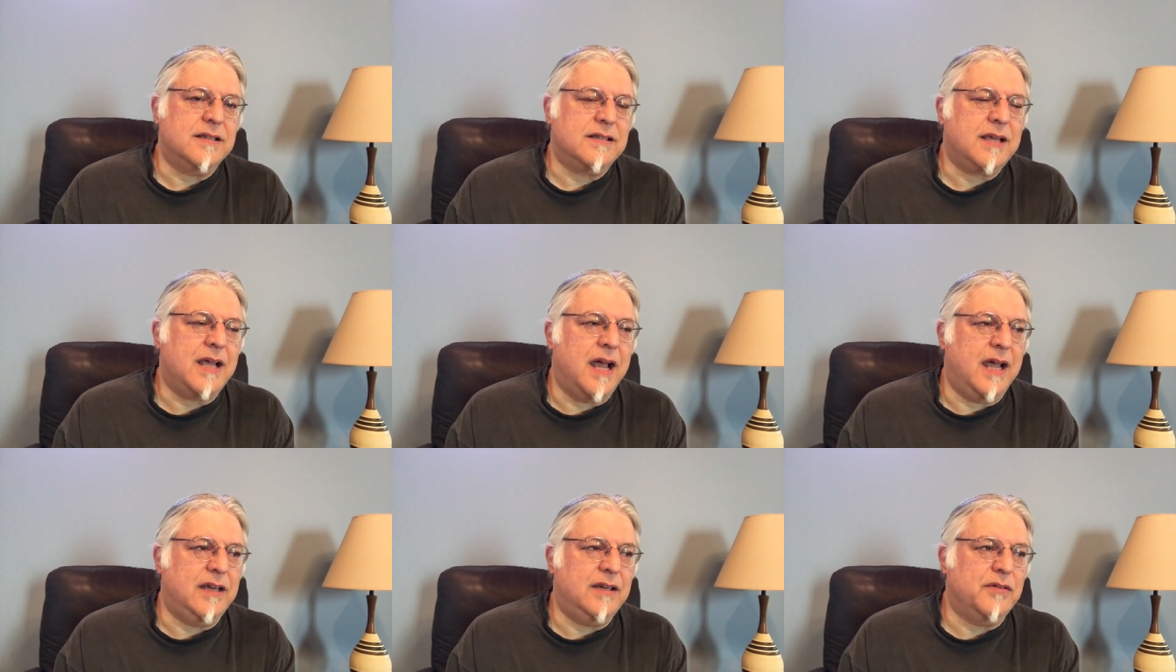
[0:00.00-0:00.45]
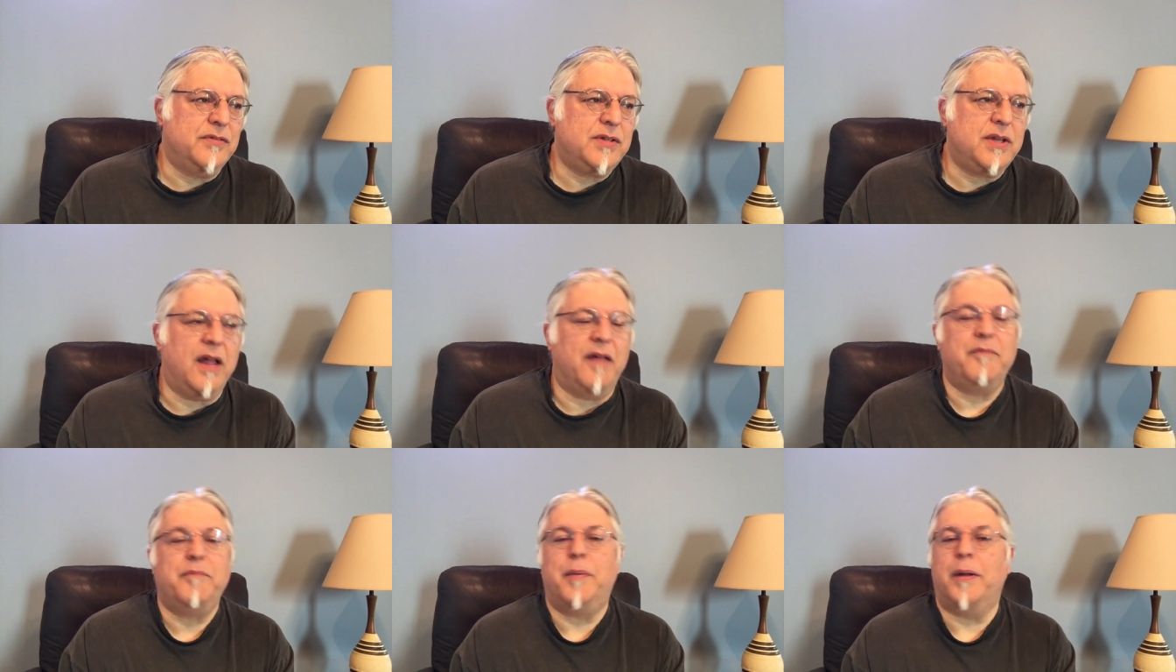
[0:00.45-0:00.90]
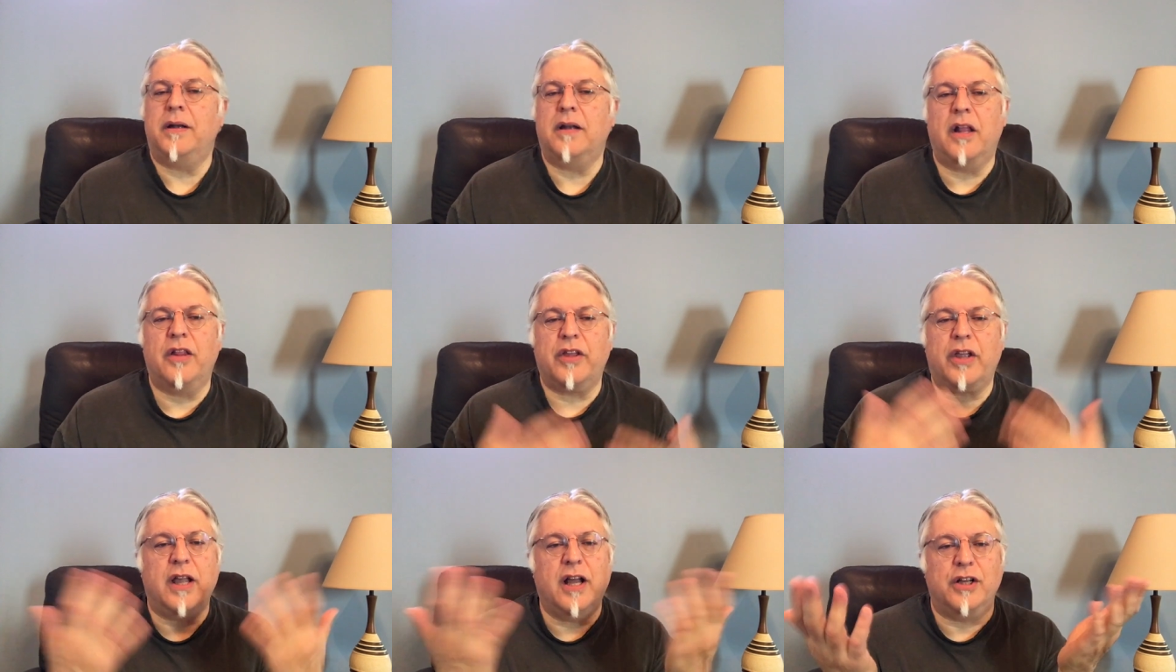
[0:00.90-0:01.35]
kind of stuff. But in
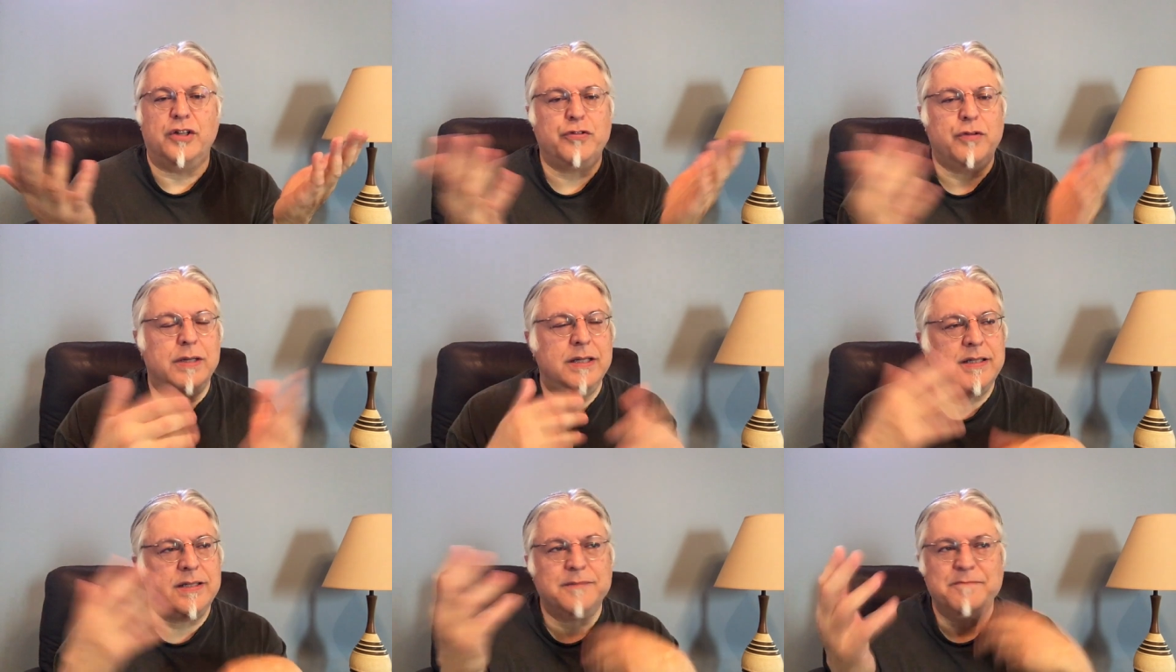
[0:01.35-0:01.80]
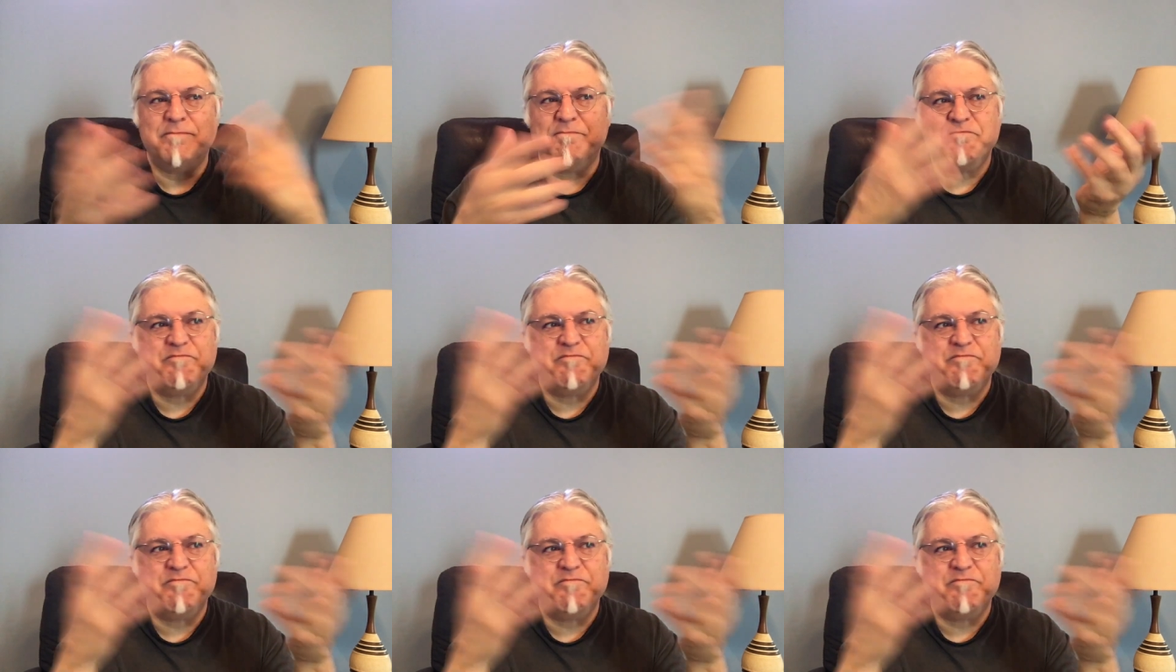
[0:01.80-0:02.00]
other countries,